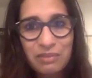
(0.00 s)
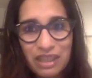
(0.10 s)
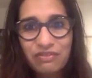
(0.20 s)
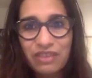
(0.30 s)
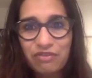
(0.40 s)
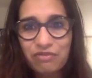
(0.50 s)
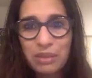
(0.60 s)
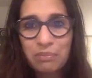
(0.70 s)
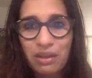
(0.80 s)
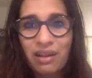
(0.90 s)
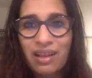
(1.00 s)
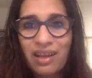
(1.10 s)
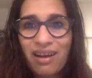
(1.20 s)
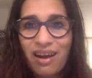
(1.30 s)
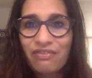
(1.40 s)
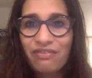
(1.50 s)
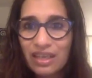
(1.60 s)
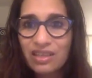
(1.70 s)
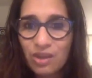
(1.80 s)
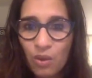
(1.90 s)
If people are
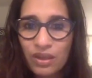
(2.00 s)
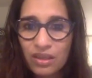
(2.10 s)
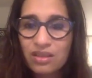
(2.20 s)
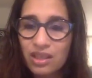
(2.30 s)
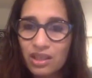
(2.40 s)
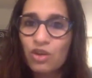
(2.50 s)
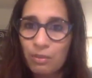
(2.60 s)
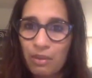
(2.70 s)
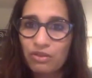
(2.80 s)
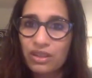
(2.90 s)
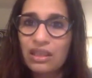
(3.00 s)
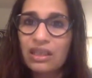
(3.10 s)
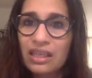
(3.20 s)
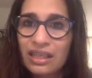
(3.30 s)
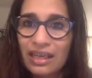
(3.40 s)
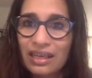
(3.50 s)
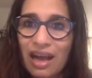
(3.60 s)
feeling so insecure about their earning,